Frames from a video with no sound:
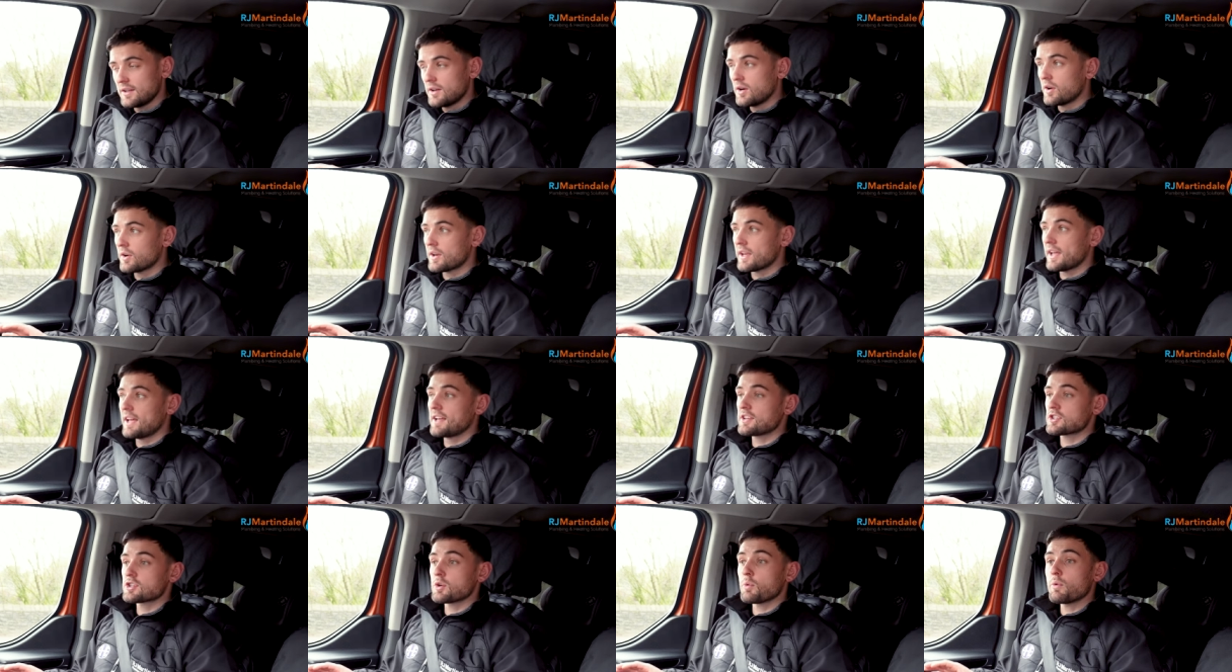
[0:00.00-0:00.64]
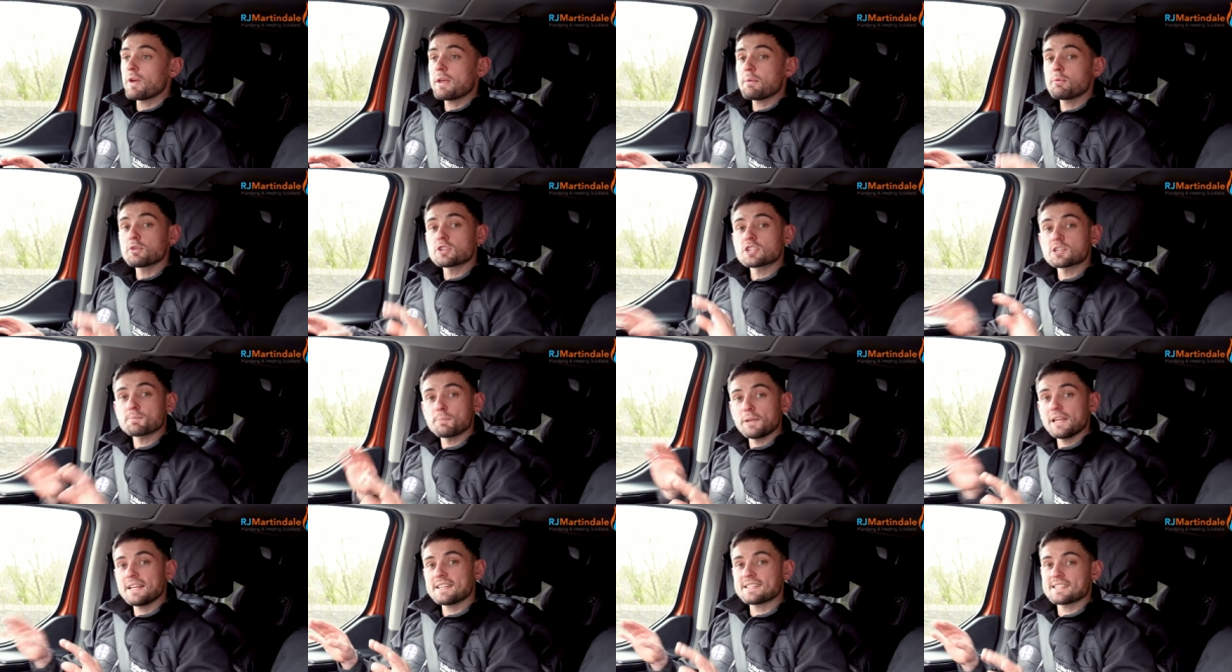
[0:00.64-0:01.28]
Okay, so we would
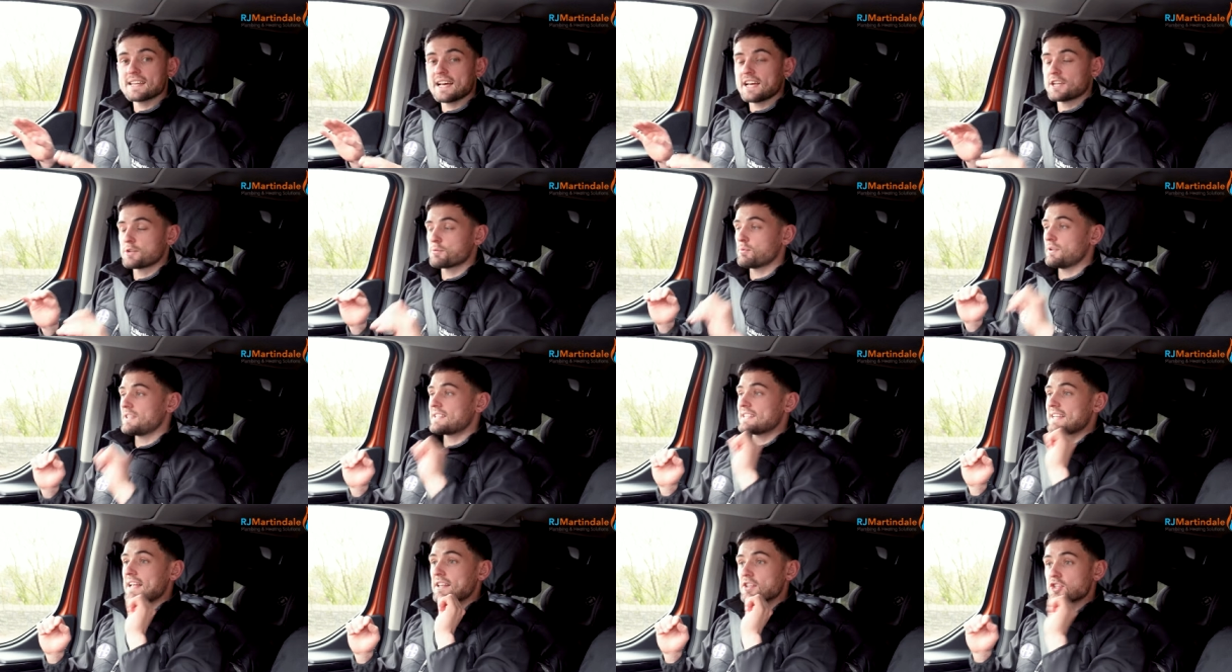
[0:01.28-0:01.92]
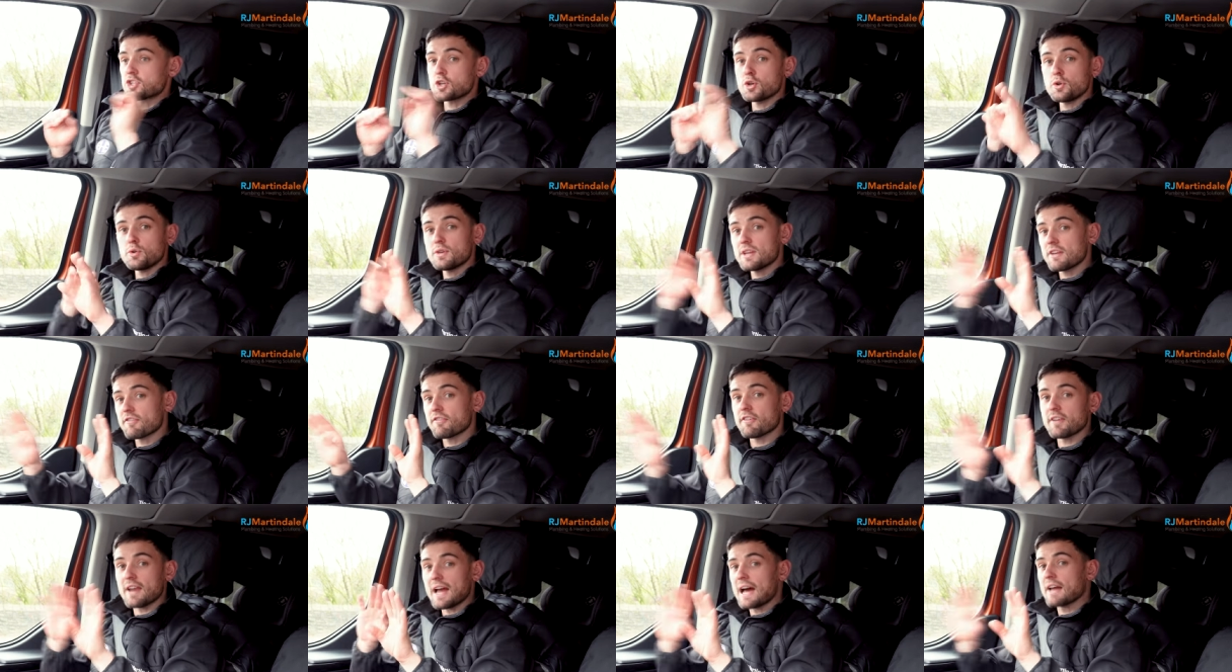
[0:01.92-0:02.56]
split test, we'd send two
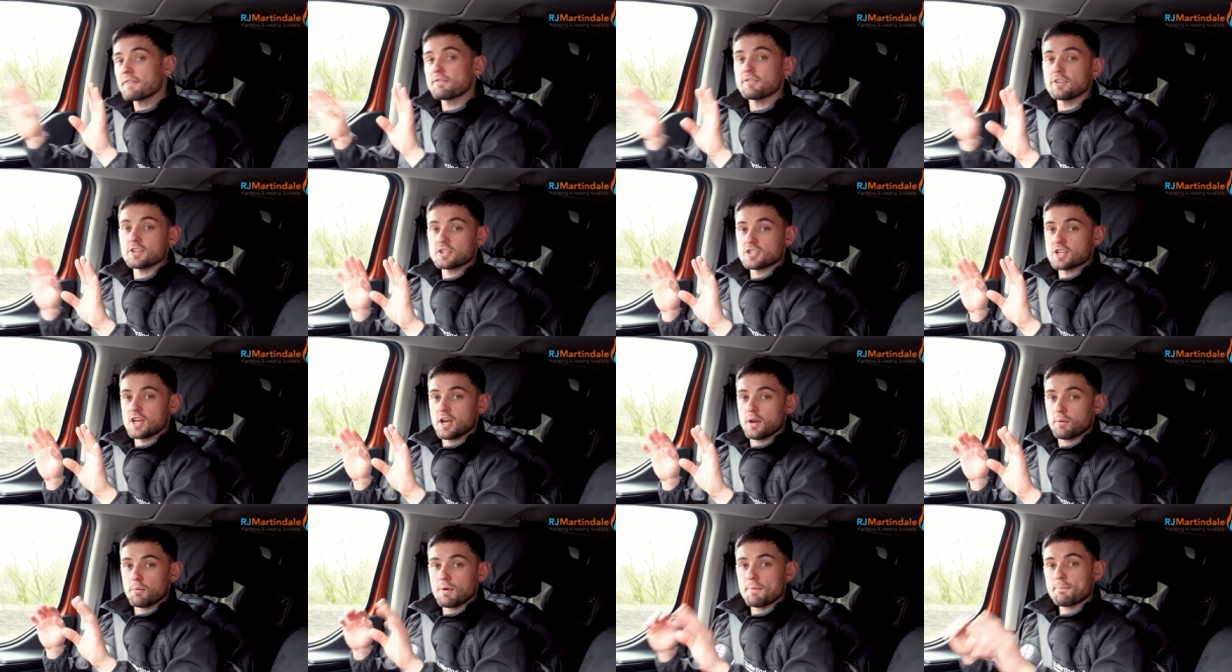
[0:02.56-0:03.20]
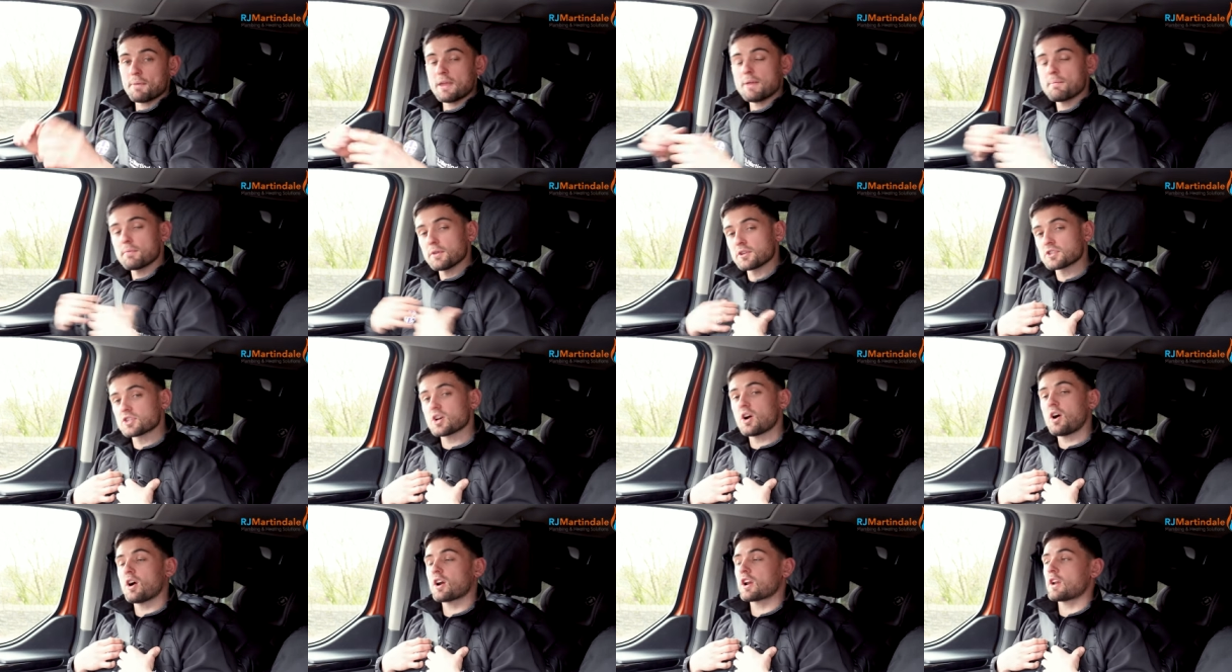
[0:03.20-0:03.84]
different adverts out when people are
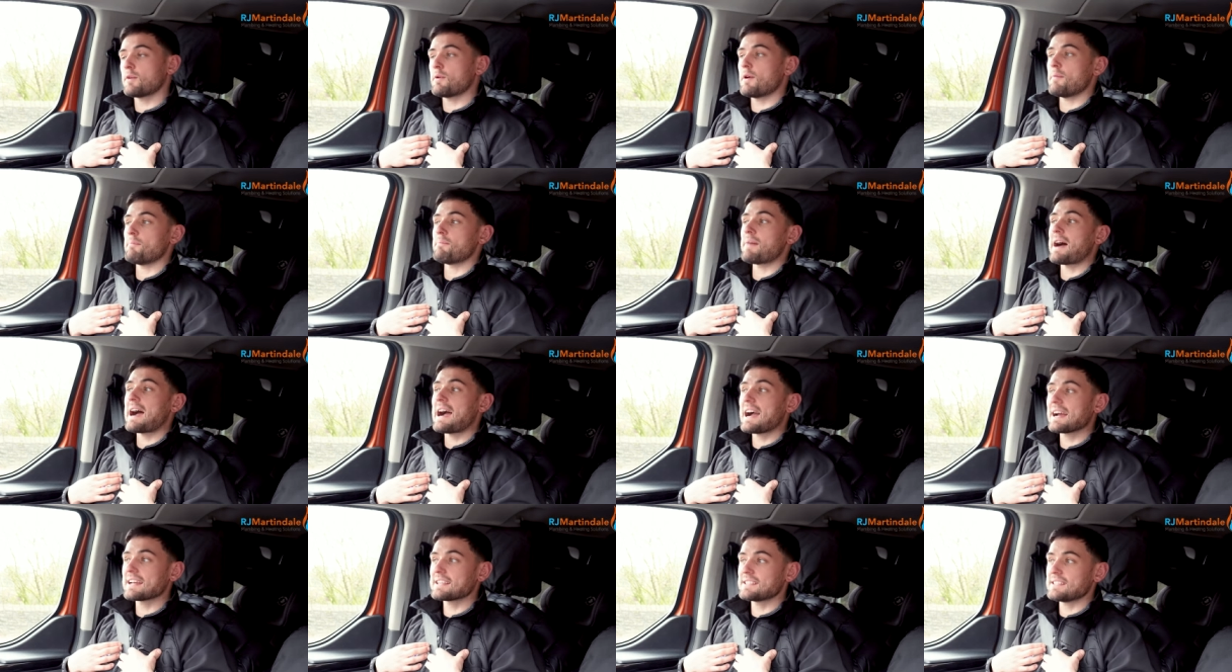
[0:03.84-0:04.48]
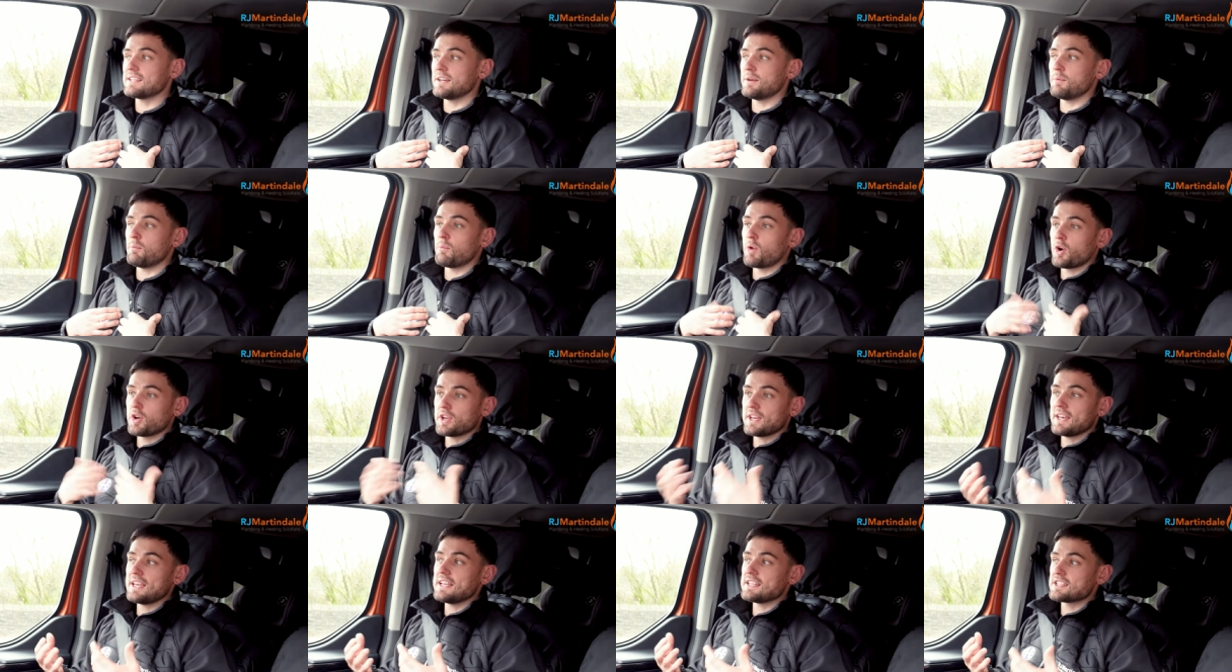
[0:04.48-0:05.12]
talking about marketing and
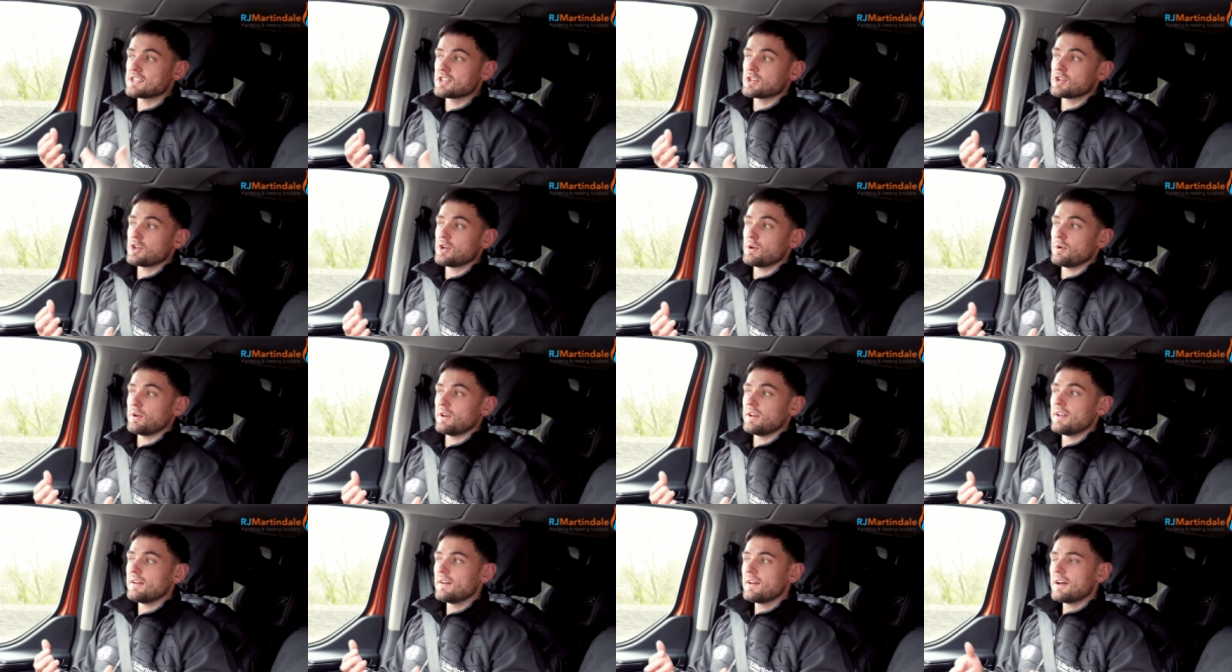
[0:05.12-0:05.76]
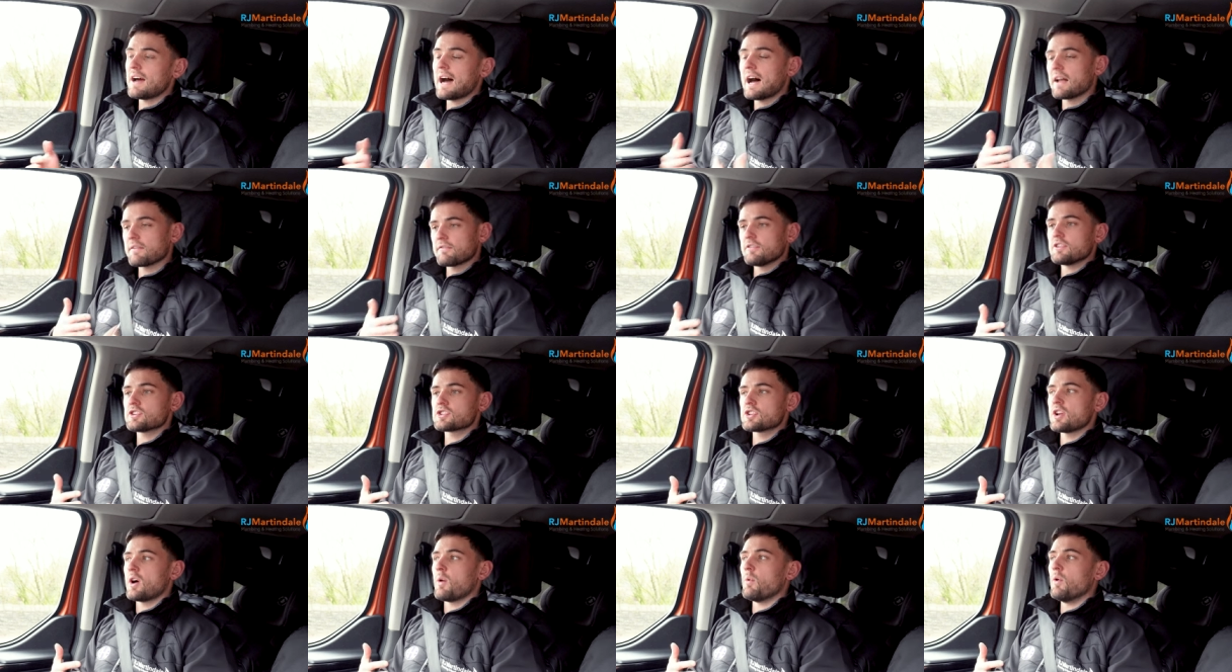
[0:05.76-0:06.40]
what you need to do and
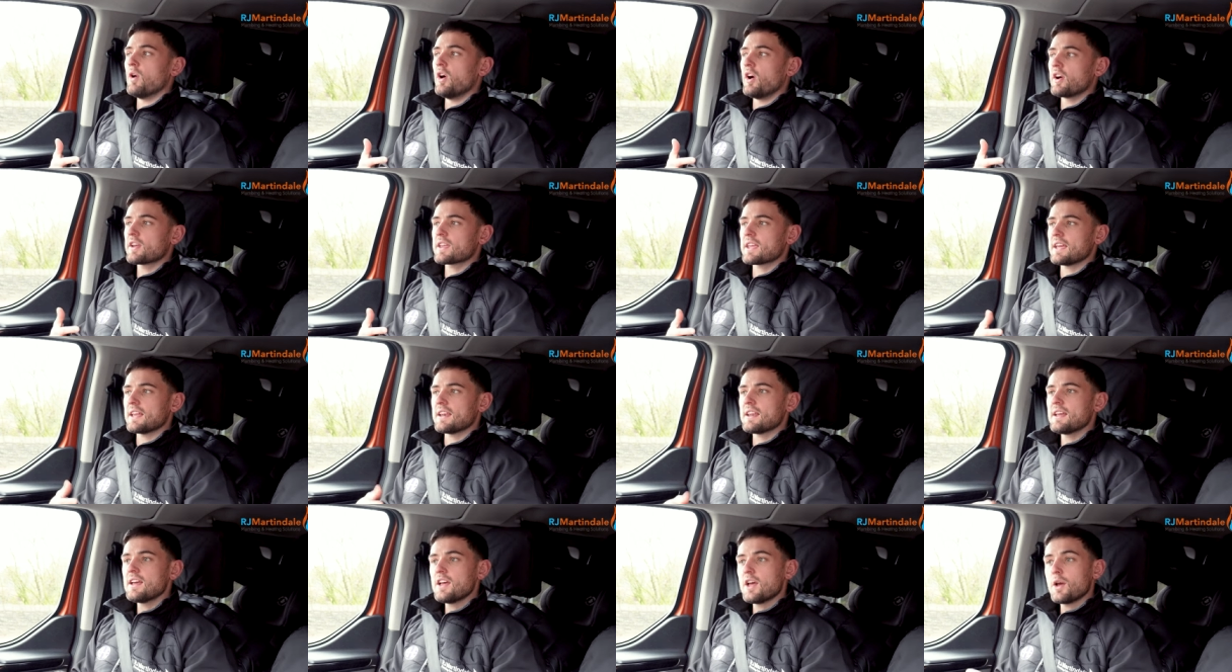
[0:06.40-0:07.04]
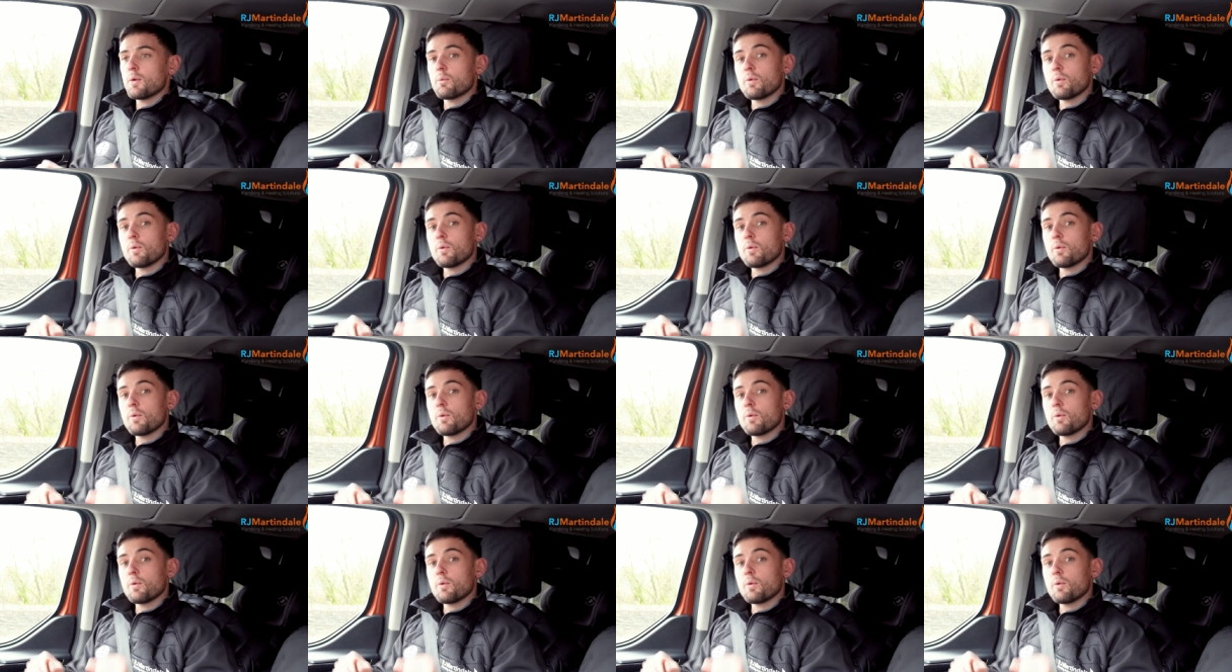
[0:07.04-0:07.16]
adverts not working.